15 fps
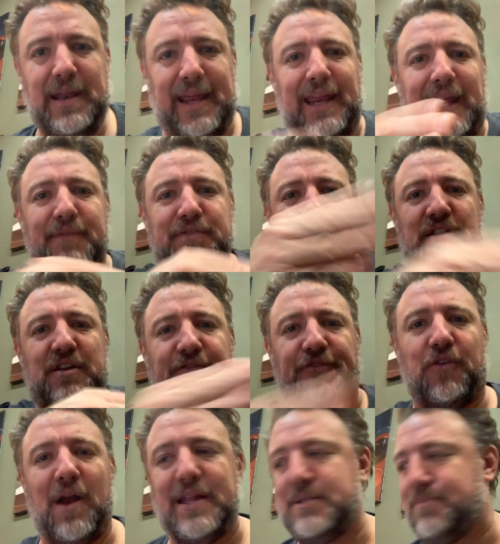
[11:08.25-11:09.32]
they can give it to their
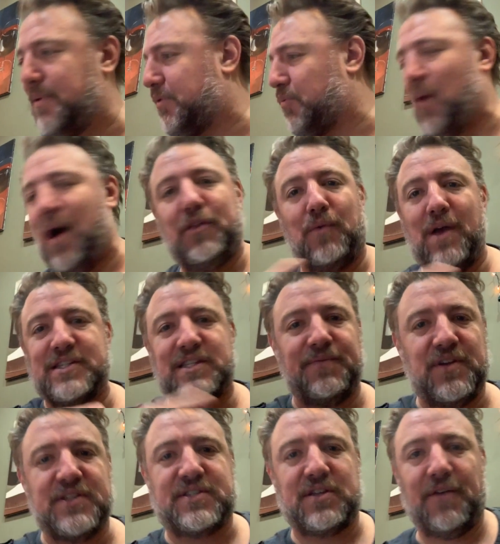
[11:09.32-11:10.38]
friends, but while the rest
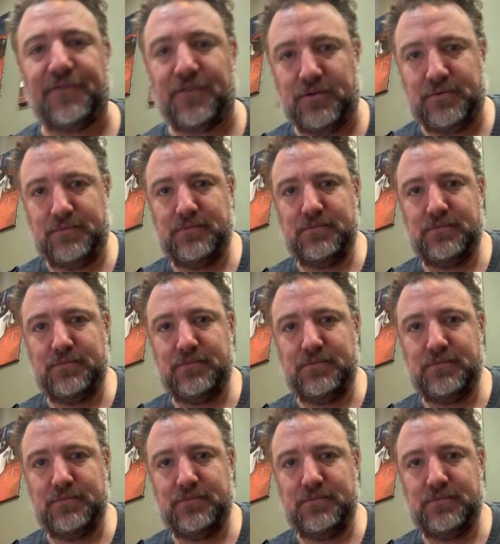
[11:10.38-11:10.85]
of us suffer.